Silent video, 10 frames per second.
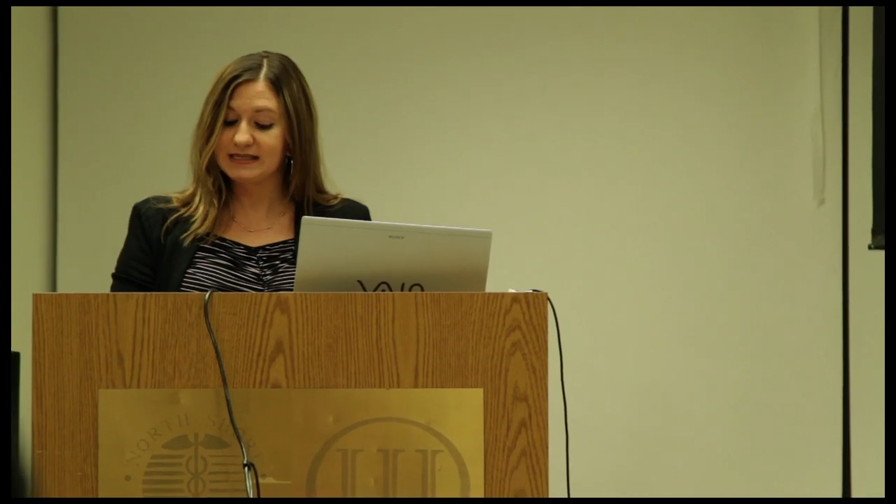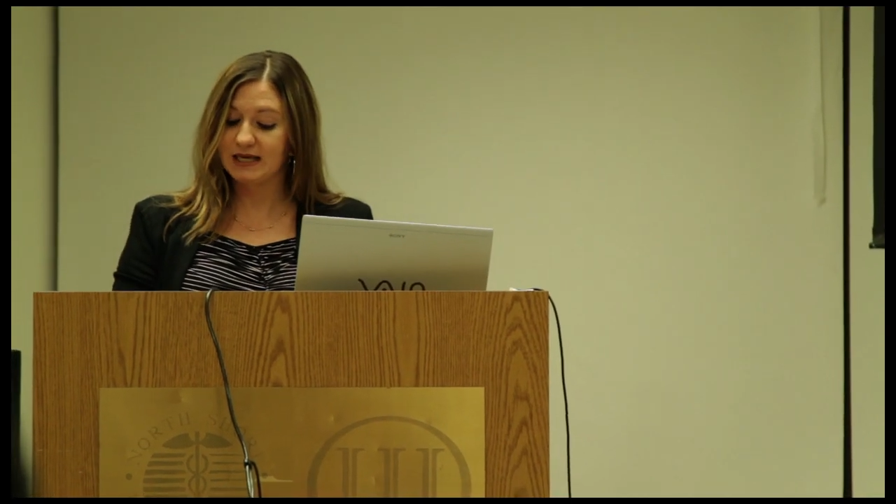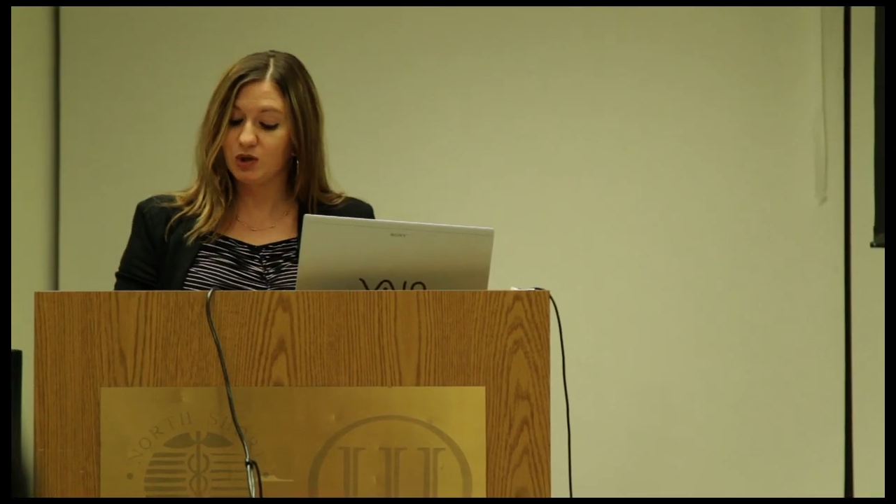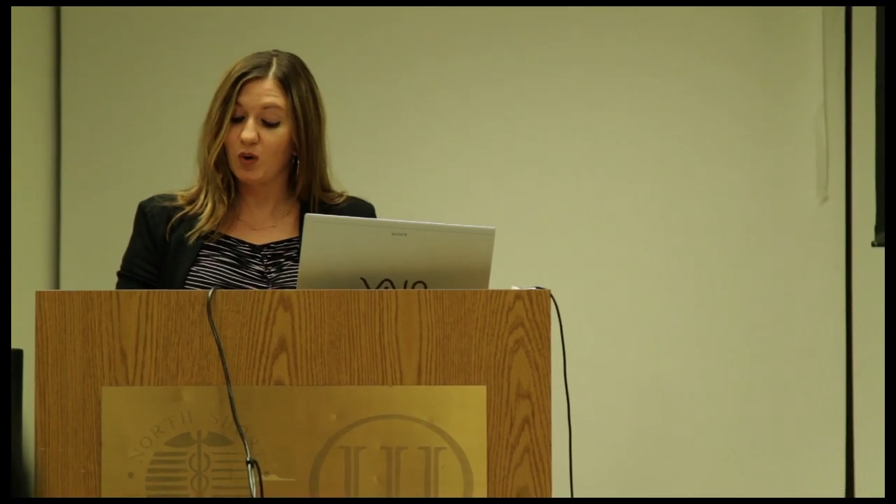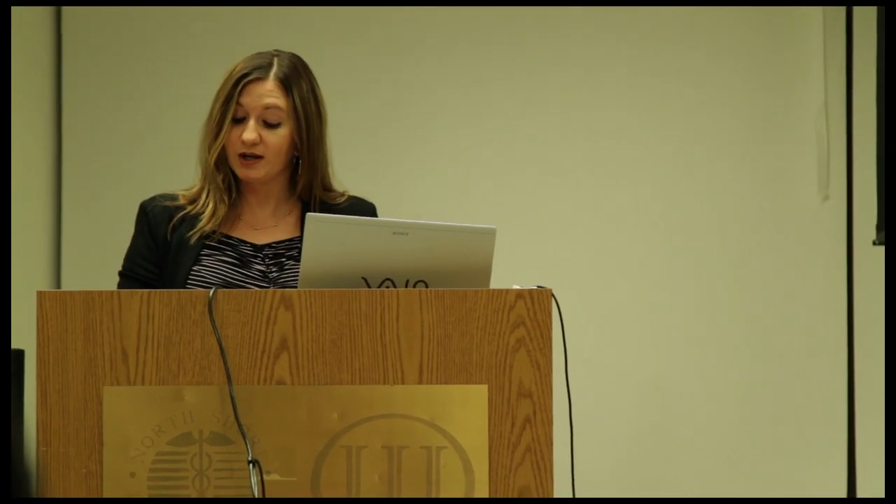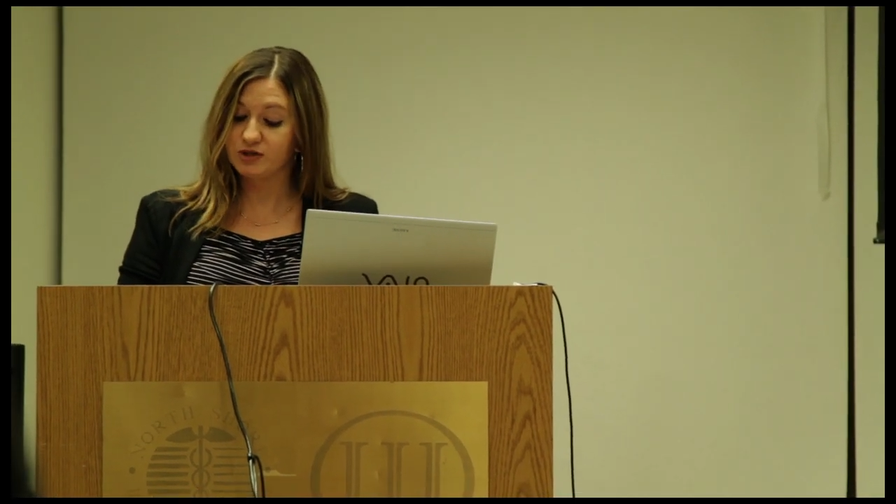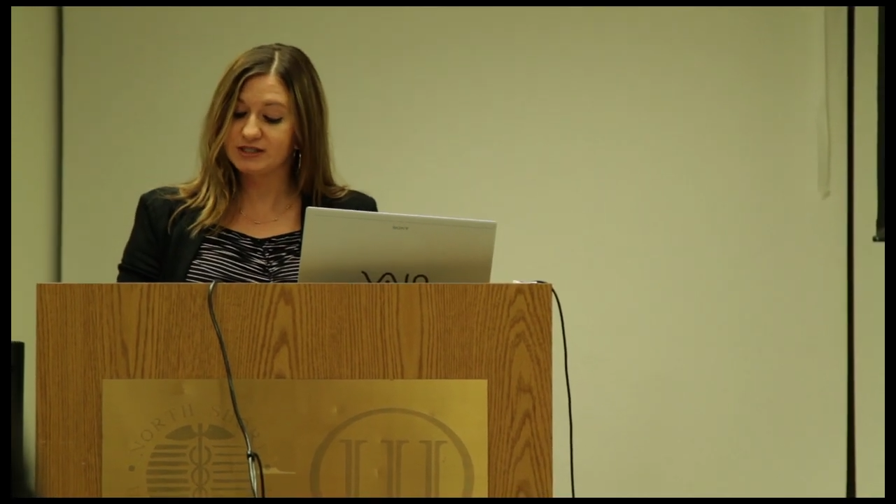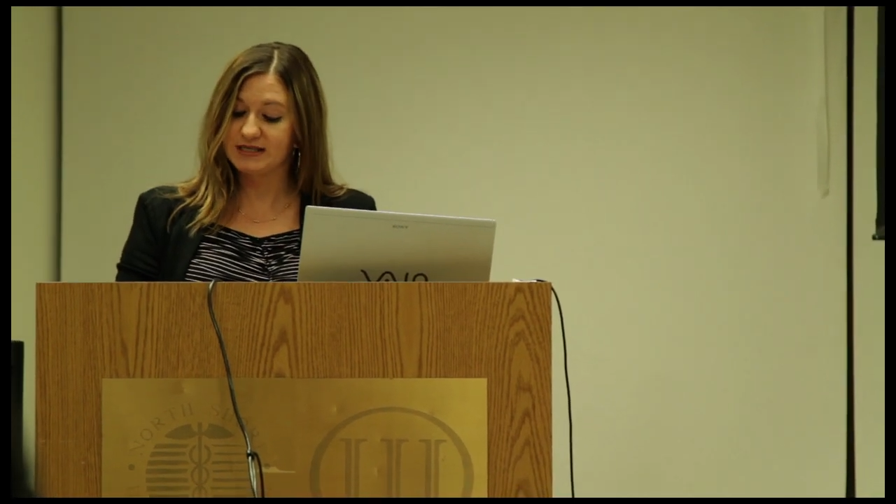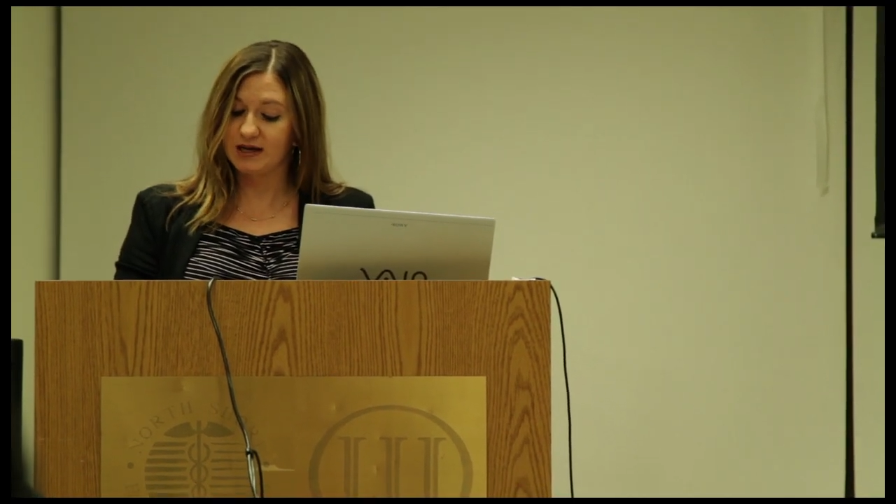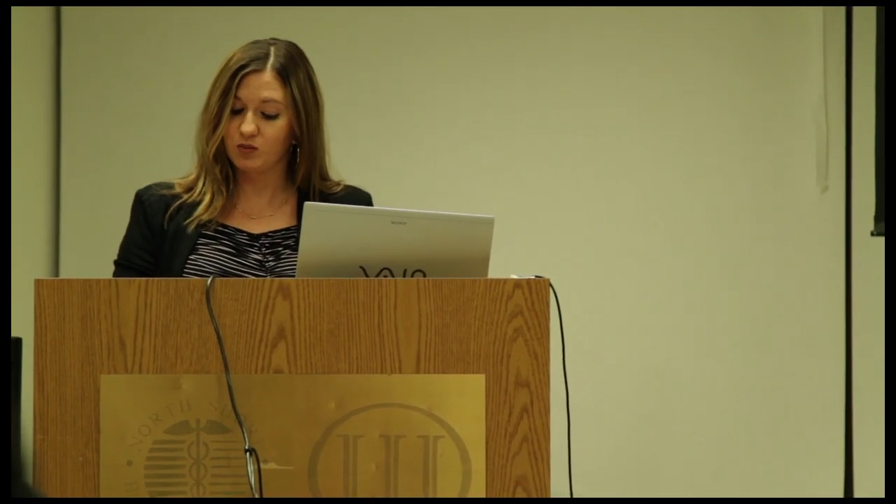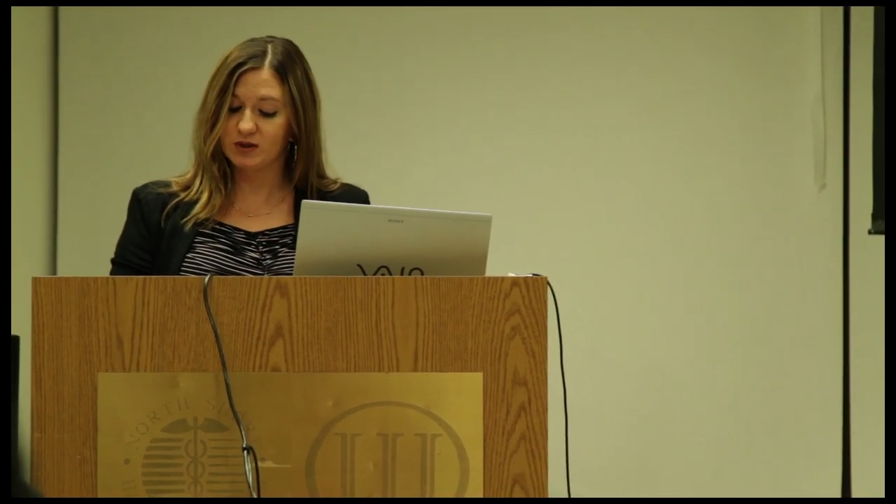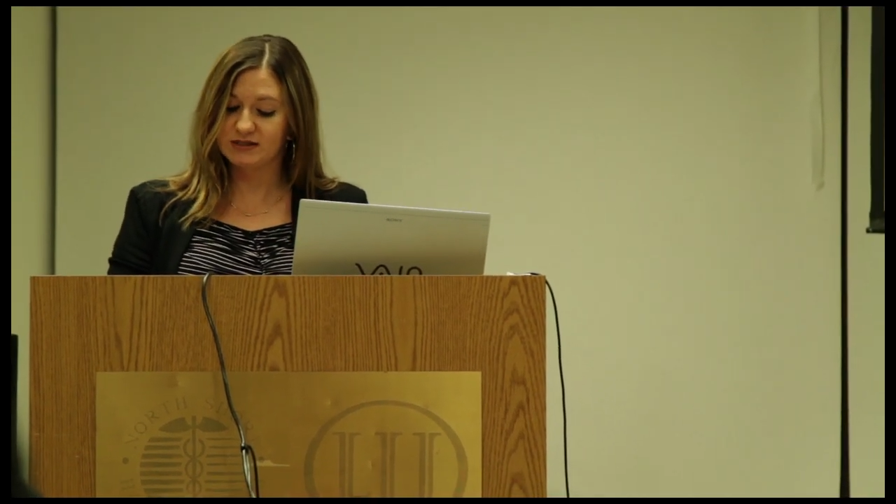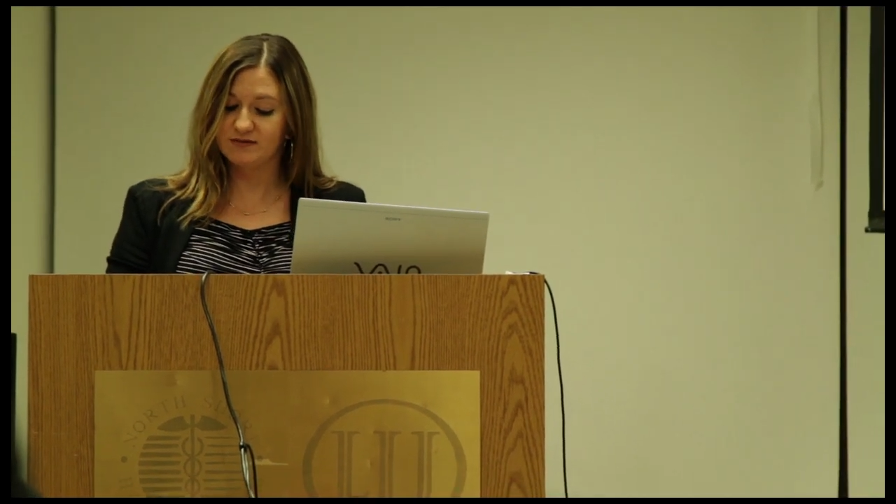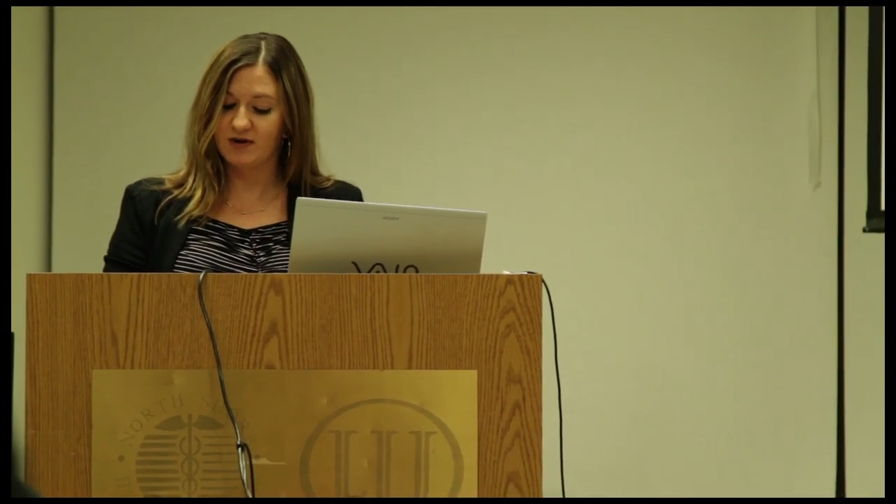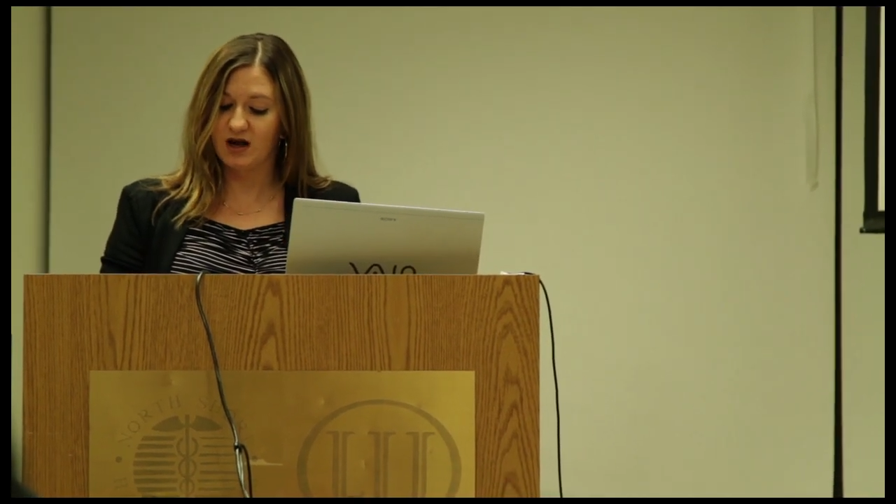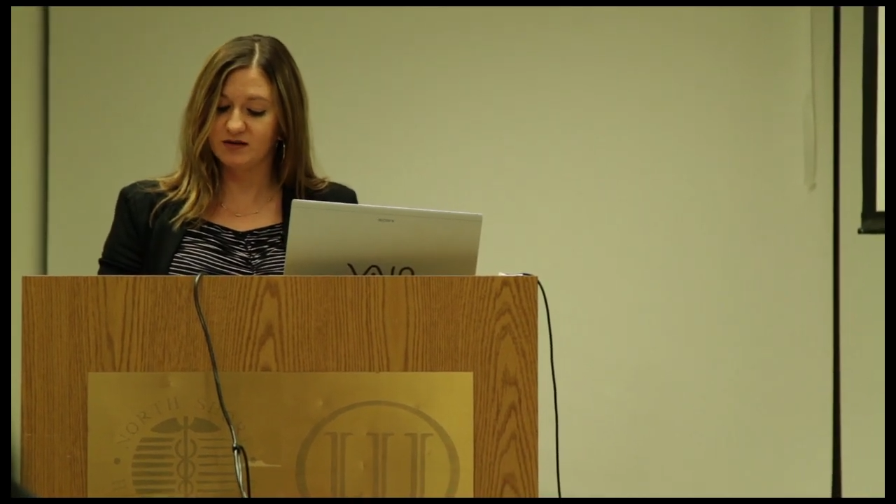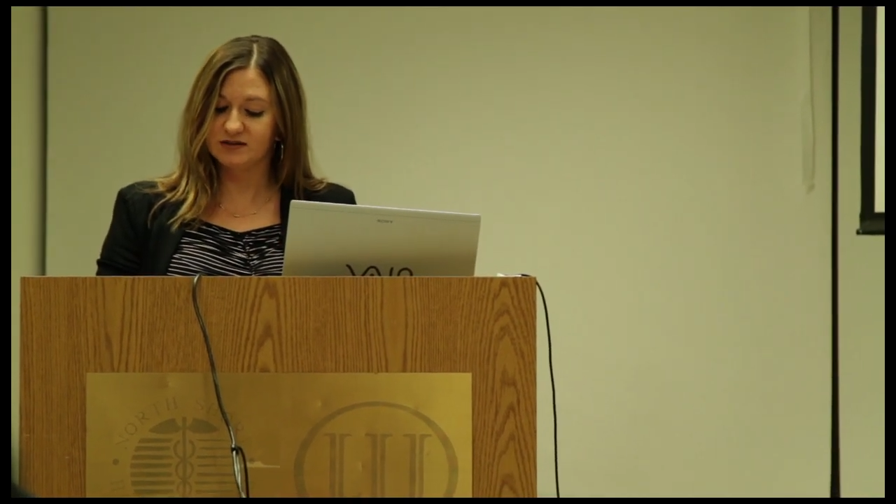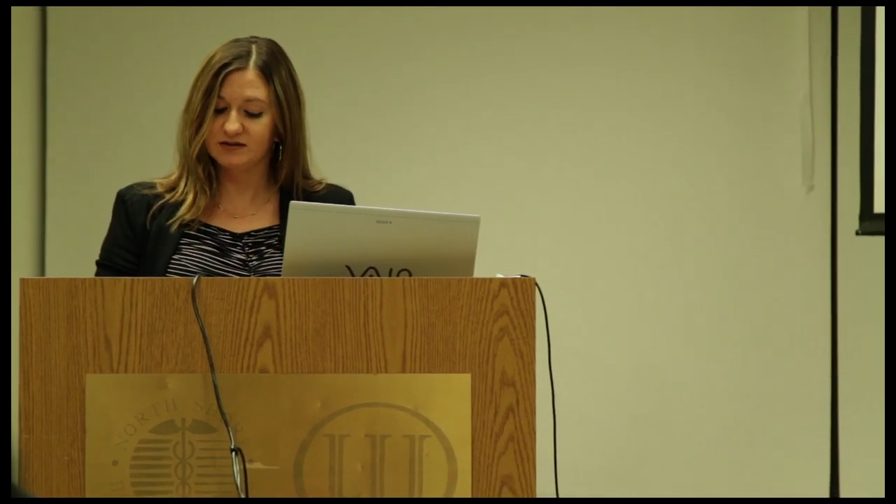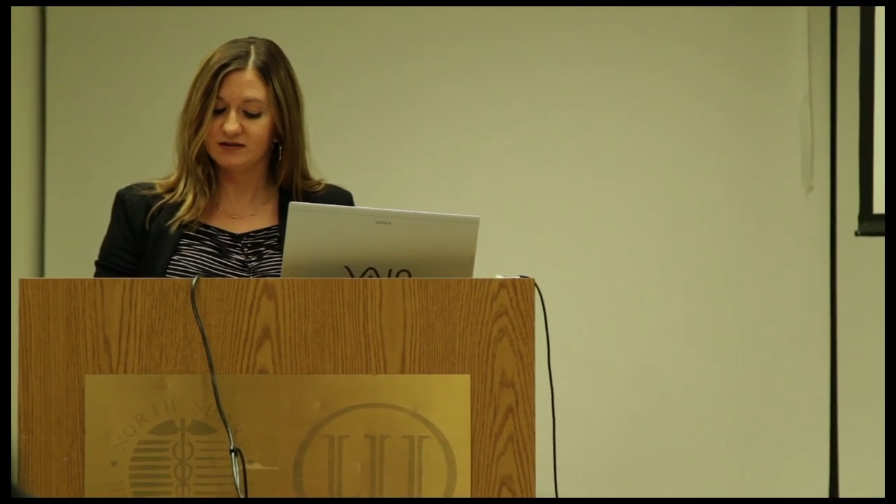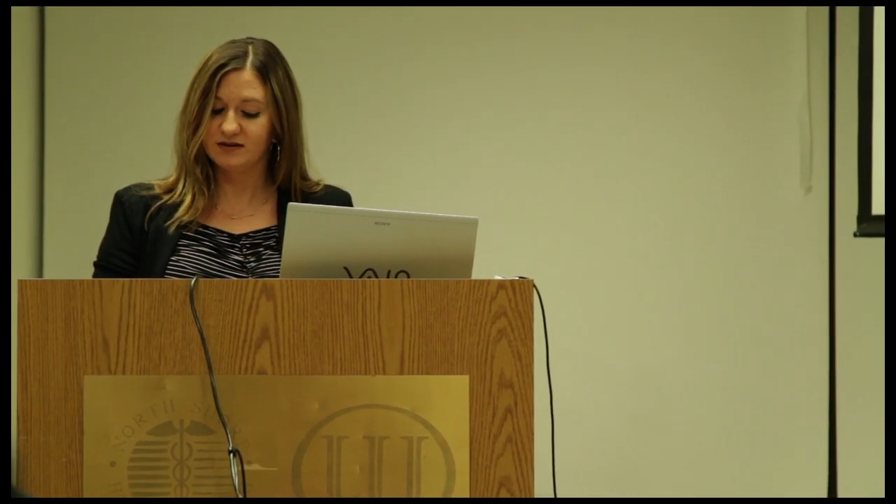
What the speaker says: that you understand what's involved